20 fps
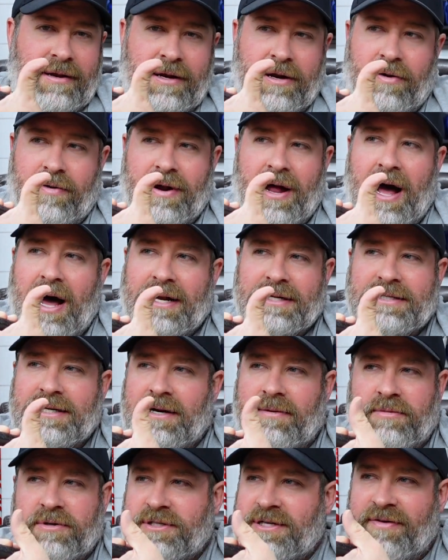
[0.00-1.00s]
an Odyssey
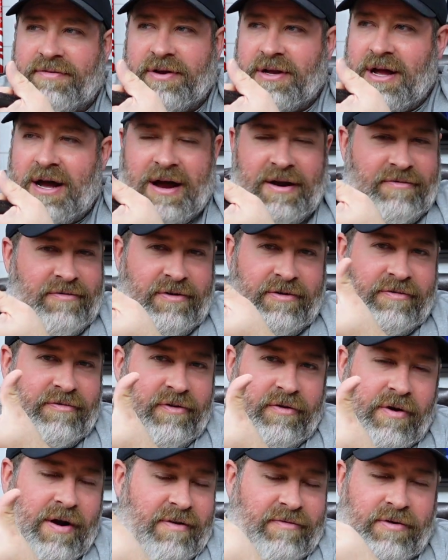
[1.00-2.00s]
number 7 guy for
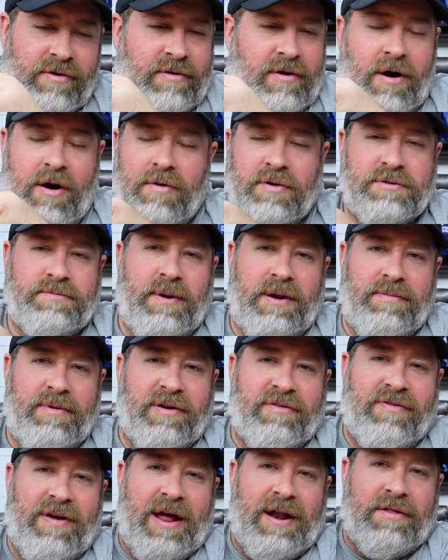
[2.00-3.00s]
forever. Always been a
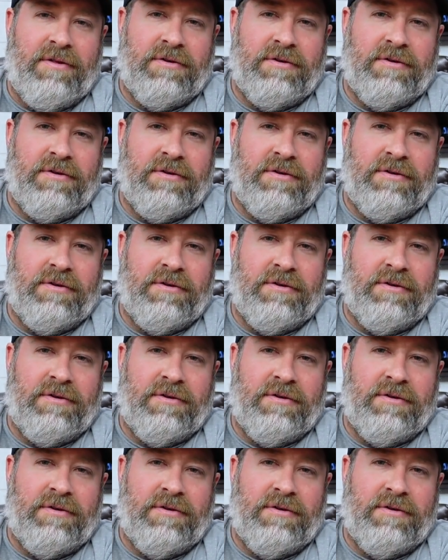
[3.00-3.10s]
big fan of